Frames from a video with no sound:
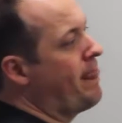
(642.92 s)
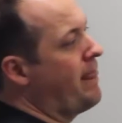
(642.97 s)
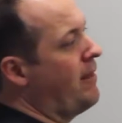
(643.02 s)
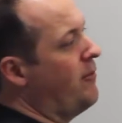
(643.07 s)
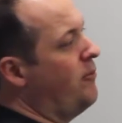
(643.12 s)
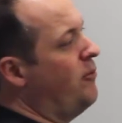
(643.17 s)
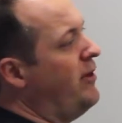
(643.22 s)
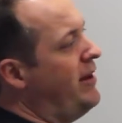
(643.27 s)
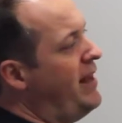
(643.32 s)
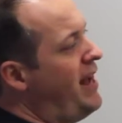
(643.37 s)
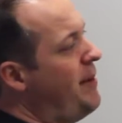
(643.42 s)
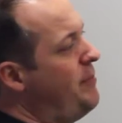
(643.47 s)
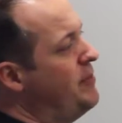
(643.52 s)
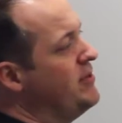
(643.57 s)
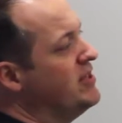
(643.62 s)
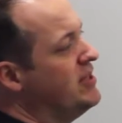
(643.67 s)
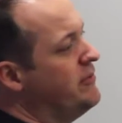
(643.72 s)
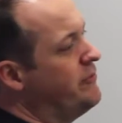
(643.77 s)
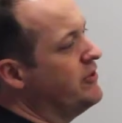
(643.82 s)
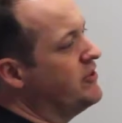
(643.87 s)
What
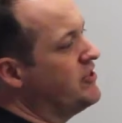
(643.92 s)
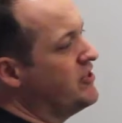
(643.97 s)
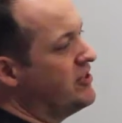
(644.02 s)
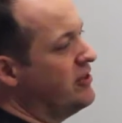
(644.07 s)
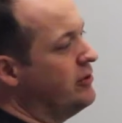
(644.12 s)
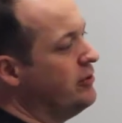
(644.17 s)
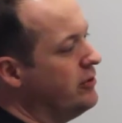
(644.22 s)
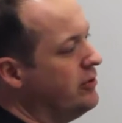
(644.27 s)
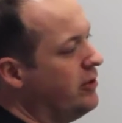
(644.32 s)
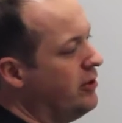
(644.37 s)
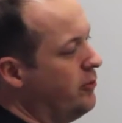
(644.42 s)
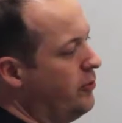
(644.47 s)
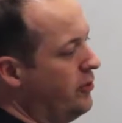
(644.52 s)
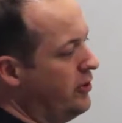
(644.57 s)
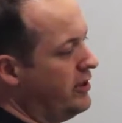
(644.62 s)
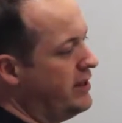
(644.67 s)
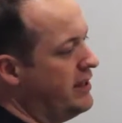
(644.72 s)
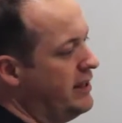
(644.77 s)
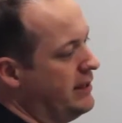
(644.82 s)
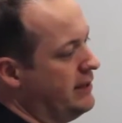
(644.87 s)
happens if it's still not
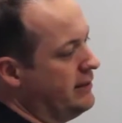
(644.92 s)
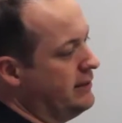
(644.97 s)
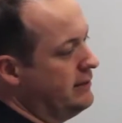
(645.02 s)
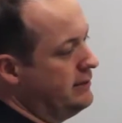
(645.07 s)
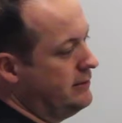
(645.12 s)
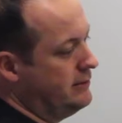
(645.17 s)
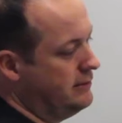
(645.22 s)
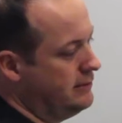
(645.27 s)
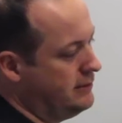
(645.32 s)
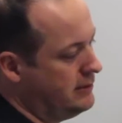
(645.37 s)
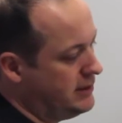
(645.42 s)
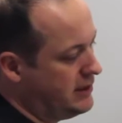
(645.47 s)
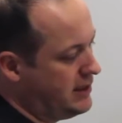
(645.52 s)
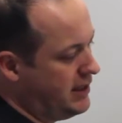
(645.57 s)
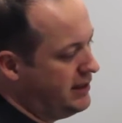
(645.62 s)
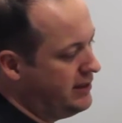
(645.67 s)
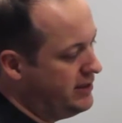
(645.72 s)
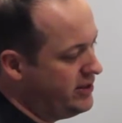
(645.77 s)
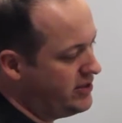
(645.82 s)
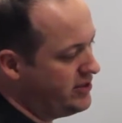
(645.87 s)
working?
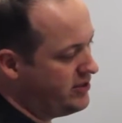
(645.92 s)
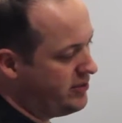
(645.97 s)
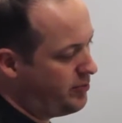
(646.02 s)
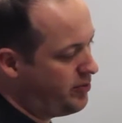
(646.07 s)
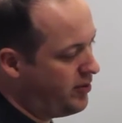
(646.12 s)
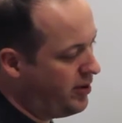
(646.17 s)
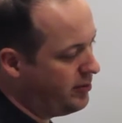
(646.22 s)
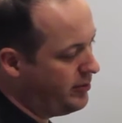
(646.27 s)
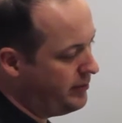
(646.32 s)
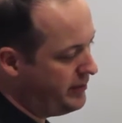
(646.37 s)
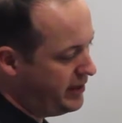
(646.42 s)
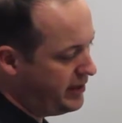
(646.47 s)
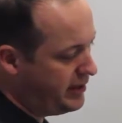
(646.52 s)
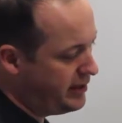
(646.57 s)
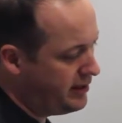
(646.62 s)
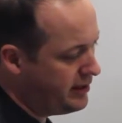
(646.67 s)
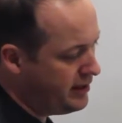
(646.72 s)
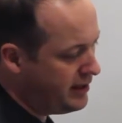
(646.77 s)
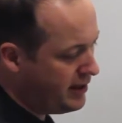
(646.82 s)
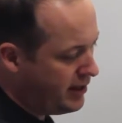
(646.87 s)
Okay, this is a problem here.
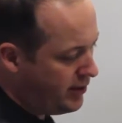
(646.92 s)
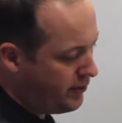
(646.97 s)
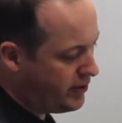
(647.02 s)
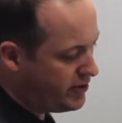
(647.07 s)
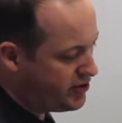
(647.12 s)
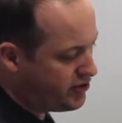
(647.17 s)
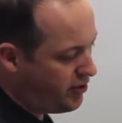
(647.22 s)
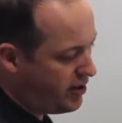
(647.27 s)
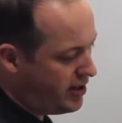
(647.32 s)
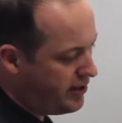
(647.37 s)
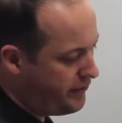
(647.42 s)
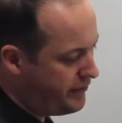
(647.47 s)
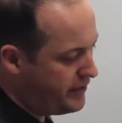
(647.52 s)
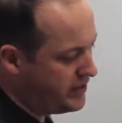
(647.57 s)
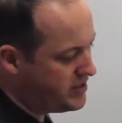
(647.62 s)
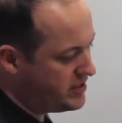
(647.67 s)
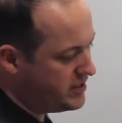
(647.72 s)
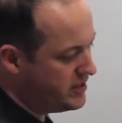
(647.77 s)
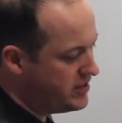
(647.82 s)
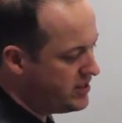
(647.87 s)
We're trying to
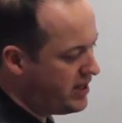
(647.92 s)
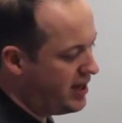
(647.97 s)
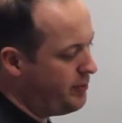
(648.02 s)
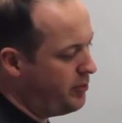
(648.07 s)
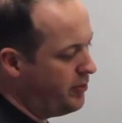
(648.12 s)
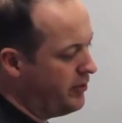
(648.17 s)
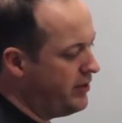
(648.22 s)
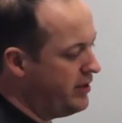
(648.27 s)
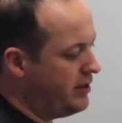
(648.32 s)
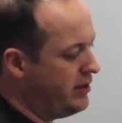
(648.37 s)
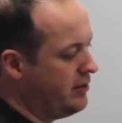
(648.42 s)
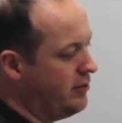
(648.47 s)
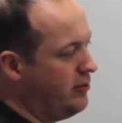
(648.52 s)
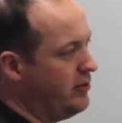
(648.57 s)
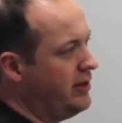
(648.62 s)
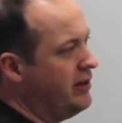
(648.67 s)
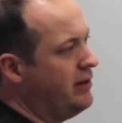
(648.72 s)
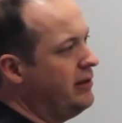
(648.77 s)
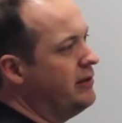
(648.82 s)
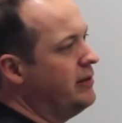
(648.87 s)
fix things up, or that,
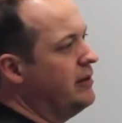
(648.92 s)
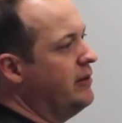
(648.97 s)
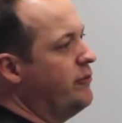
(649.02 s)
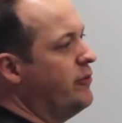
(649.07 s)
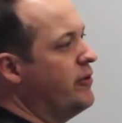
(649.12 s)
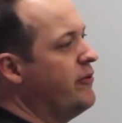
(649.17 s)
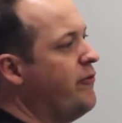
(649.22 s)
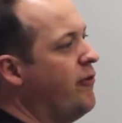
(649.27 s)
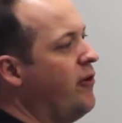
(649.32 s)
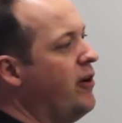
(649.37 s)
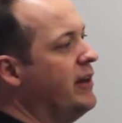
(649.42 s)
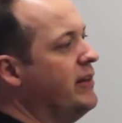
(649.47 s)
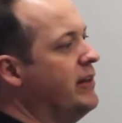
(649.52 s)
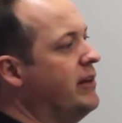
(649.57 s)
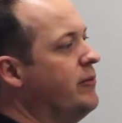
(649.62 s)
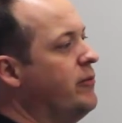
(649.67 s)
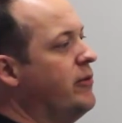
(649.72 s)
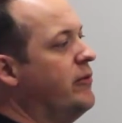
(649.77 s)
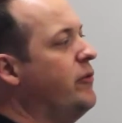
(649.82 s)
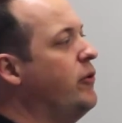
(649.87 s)
if we find that
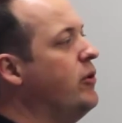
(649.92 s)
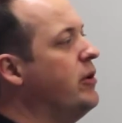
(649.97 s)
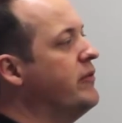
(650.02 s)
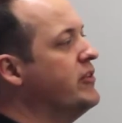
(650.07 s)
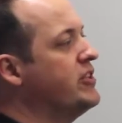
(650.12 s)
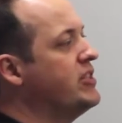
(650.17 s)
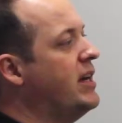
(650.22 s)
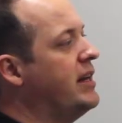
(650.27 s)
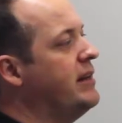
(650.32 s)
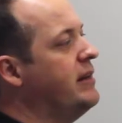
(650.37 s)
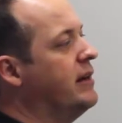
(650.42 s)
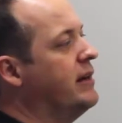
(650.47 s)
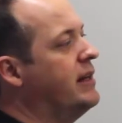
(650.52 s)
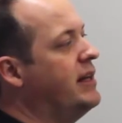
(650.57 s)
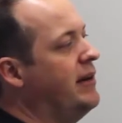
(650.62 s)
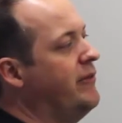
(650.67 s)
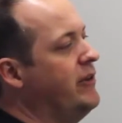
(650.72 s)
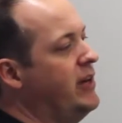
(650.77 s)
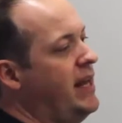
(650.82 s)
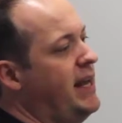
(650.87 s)
we've all of a sudden
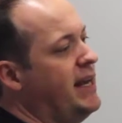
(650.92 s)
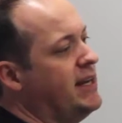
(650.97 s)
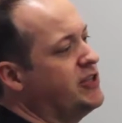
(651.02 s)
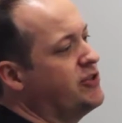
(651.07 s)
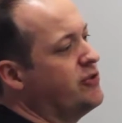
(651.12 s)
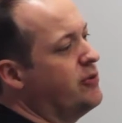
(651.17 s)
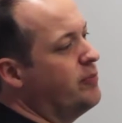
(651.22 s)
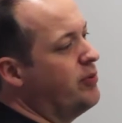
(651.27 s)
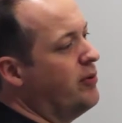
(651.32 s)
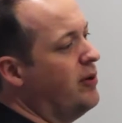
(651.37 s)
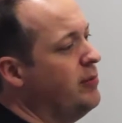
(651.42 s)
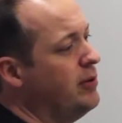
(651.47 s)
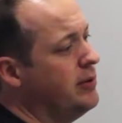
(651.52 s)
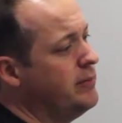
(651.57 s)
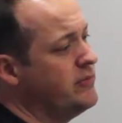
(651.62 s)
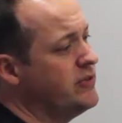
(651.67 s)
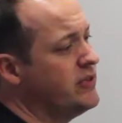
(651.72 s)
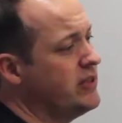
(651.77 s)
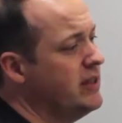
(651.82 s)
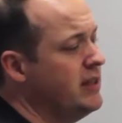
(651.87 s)
uncovered extra
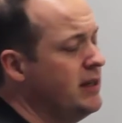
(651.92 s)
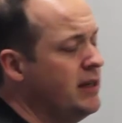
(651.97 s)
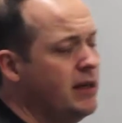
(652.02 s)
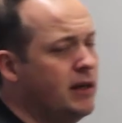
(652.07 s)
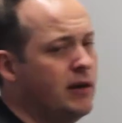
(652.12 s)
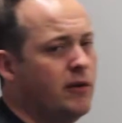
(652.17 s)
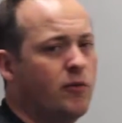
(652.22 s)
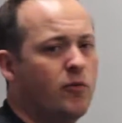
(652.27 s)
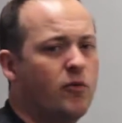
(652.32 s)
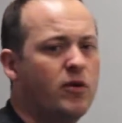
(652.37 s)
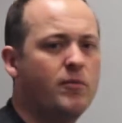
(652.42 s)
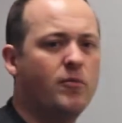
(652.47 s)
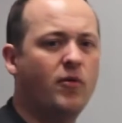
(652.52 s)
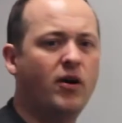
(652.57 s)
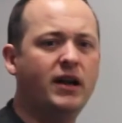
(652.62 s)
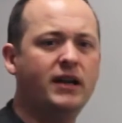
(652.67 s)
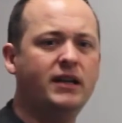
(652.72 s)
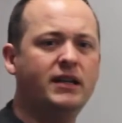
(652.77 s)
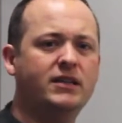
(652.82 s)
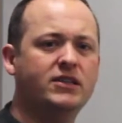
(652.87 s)
problems, we
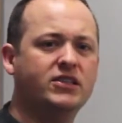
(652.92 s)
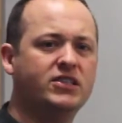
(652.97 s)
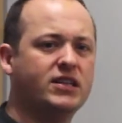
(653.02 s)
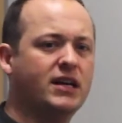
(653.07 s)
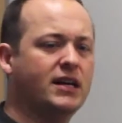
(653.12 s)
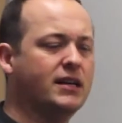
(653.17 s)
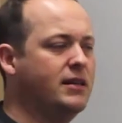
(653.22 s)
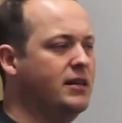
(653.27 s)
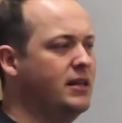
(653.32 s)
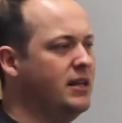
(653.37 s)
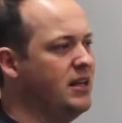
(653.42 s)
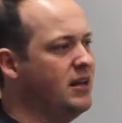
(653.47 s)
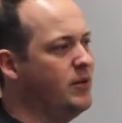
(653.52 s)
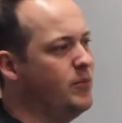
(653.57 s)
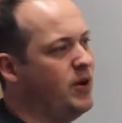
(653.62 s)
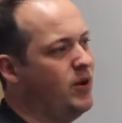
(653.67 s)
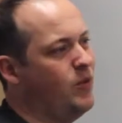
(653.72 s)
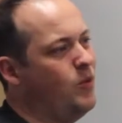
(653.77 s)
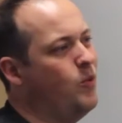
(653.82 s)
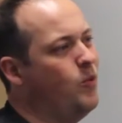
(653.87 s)
might need to start thinking
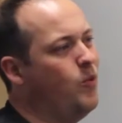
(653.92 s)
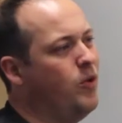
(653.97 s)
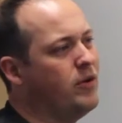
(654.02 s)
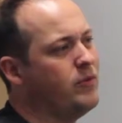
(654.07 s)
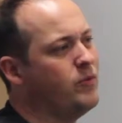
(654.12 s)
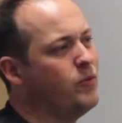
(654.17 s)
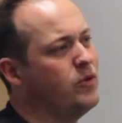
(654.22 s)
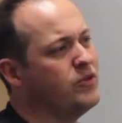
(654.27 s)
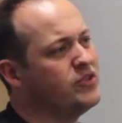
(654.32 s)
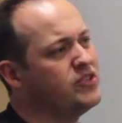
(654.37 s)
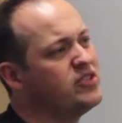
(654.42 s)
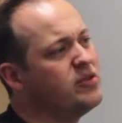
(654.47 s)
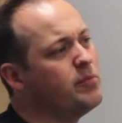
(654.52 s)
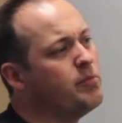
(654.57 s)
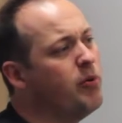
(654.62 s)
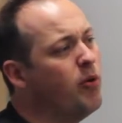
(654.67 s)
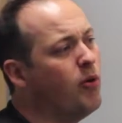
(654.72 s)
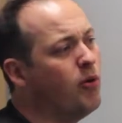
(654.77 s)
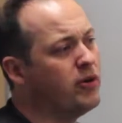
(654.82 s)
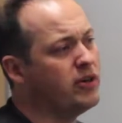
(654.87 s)
about, well, what
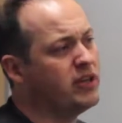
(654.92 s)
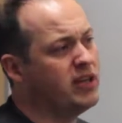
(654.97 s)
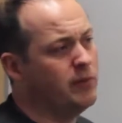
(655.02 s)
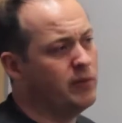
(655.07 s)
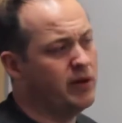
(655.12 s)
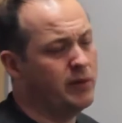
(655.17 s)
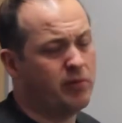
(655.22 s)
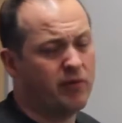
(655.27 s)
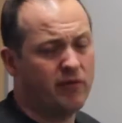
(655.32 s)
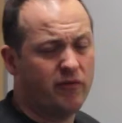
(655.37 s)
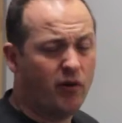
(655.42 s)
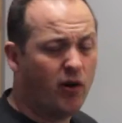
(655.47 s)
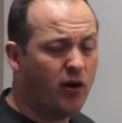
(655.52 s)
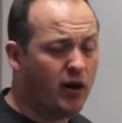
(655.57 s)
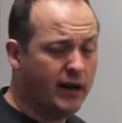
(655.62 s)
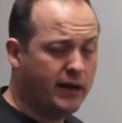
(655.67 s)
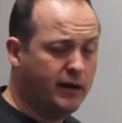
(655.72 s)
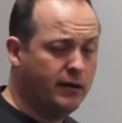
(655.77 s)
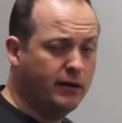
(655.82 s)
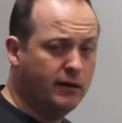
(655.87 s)
support can we
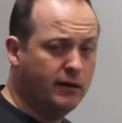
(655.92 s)
provide?